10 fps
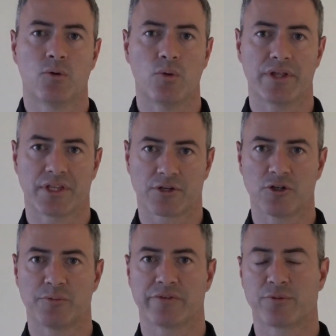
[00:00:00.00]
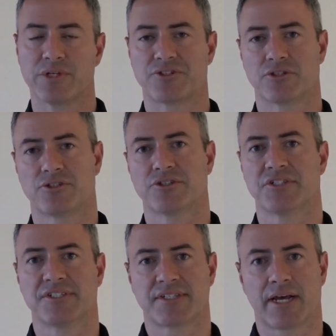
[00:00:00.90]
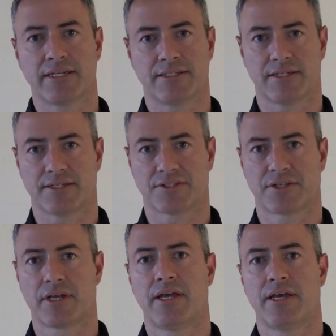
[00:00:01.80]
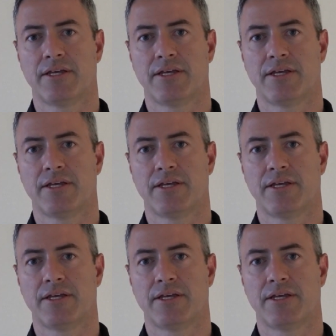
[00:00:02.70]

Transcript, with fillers: with a group of researchers and scientists.